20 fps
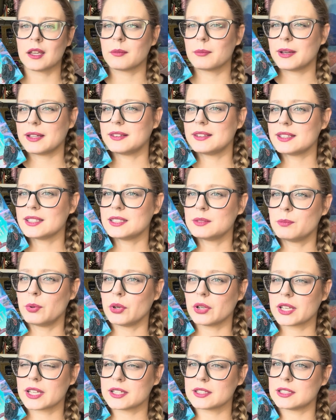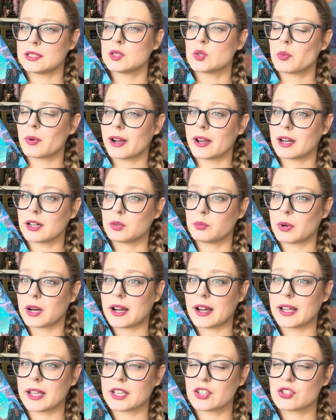but this book is inspired
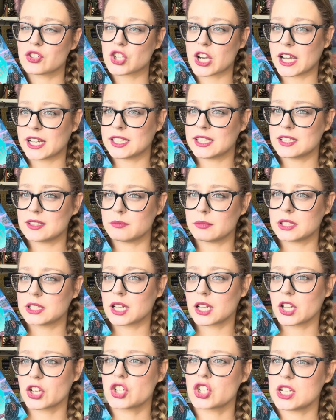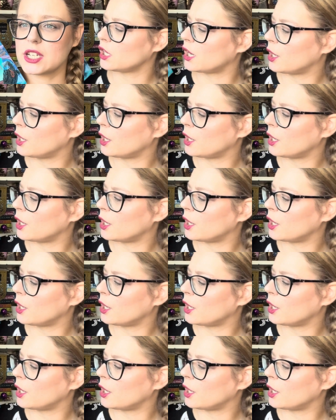by Chinese mythology,